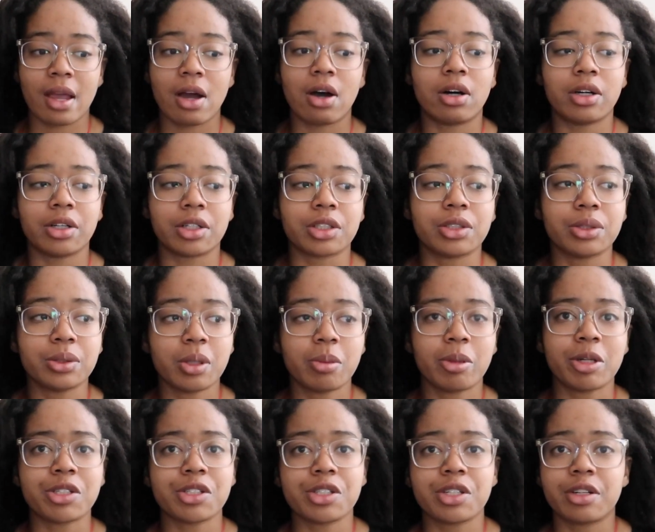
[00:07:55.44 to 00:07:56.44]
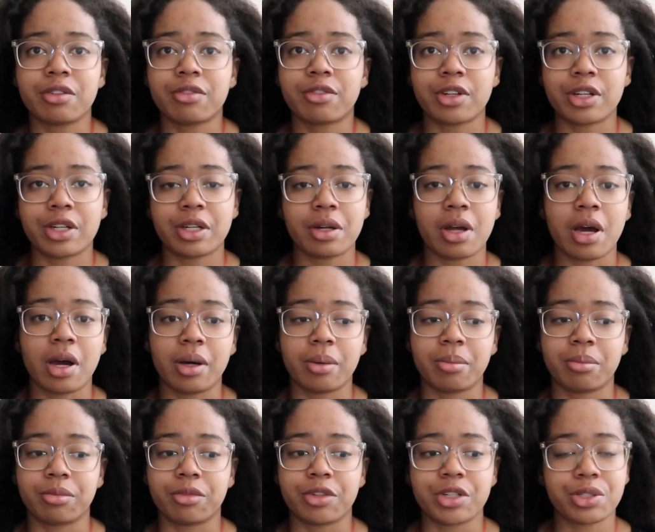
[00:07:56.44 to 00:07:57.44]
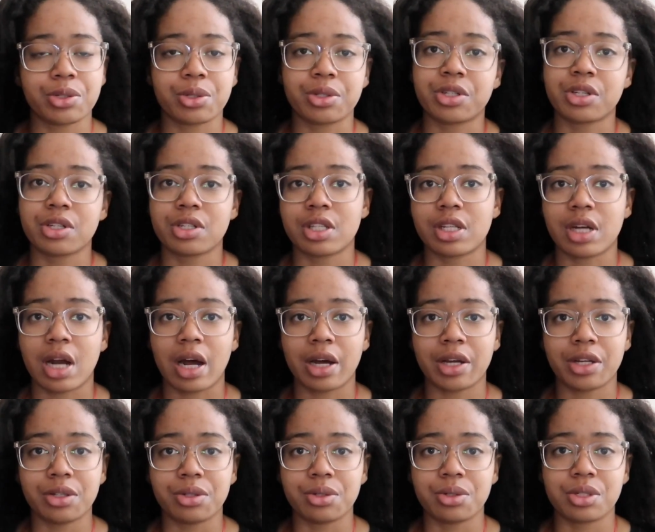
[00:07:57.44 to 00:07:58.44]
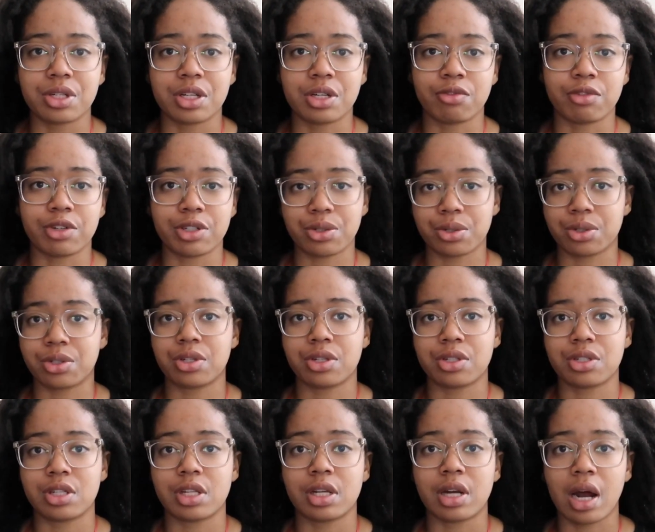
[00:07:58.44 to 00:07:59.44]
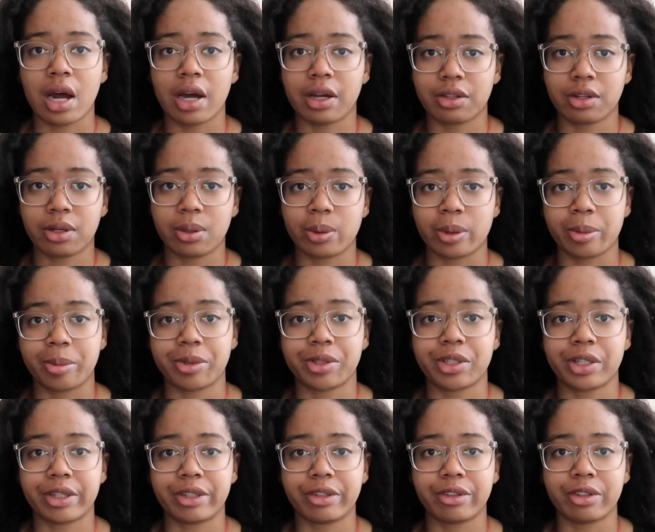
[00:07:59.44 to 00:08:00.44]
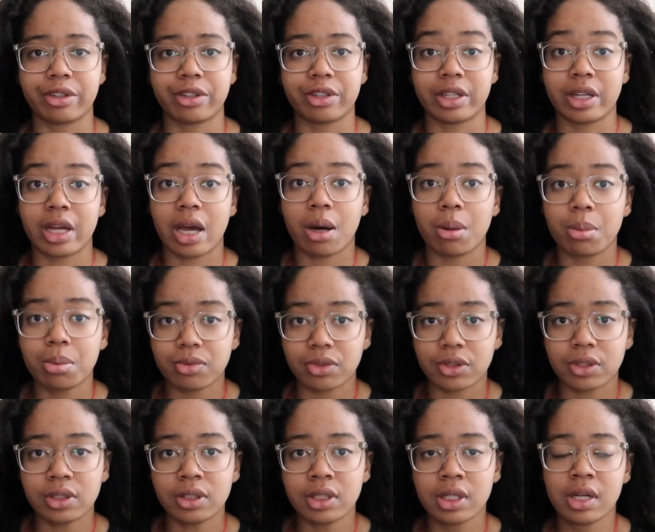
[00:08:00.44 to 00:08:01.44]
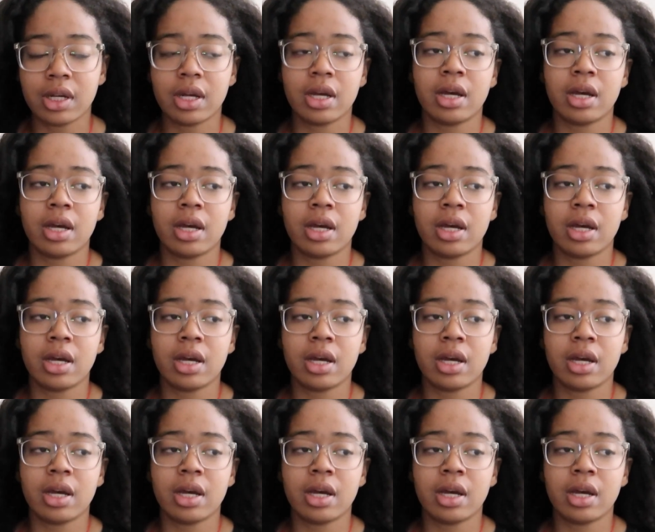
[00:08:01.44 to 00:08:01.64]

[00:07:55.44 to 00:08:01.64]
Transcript: I'll include a bunch of different um, resources that I used and resources that I thought were particularly helpful